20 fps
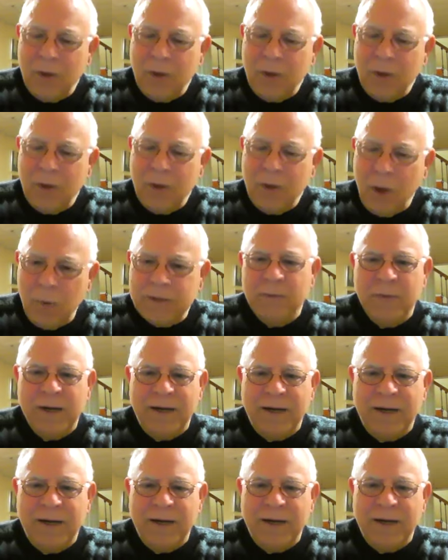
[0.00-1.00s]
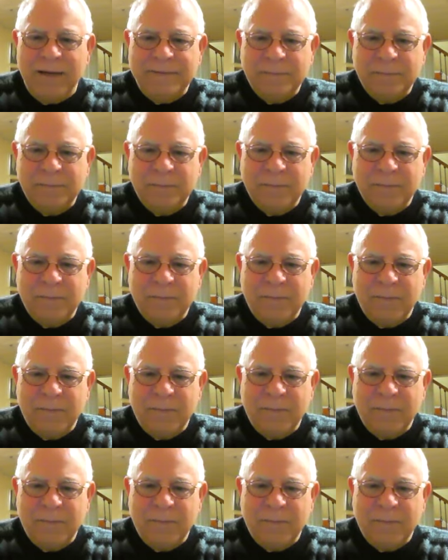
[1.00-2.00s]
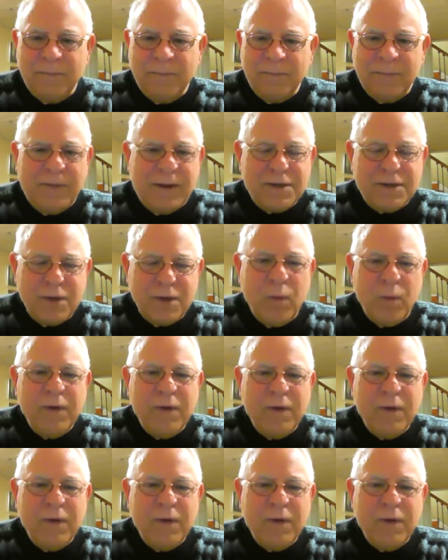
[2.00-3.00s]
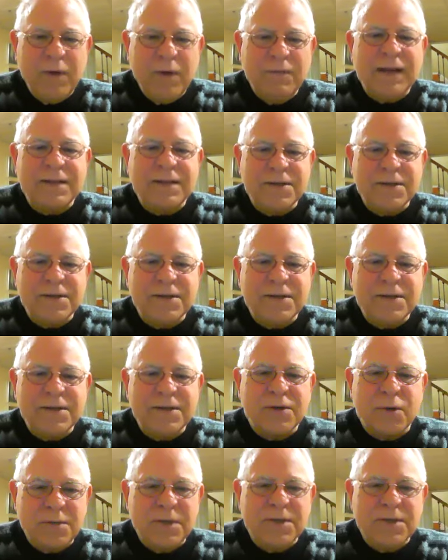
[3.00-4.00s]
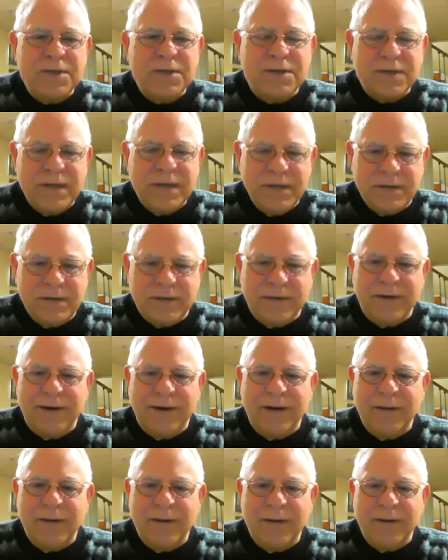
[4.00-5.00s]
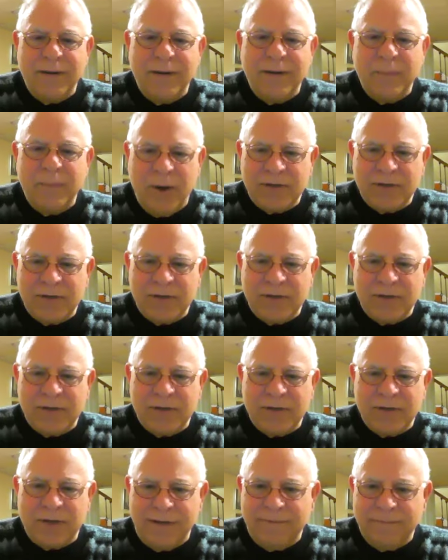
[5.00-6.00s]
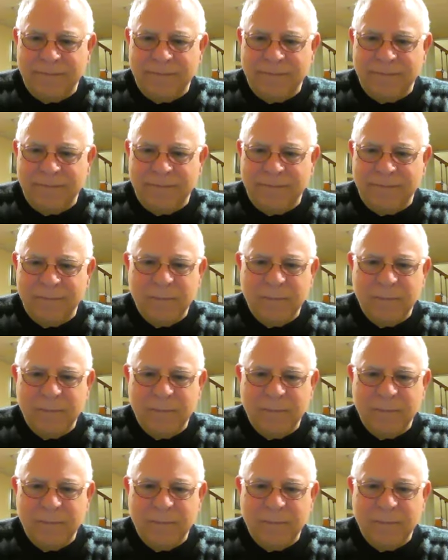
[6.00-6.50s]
It'll always remain. And so we've got this Christmas season upon us again.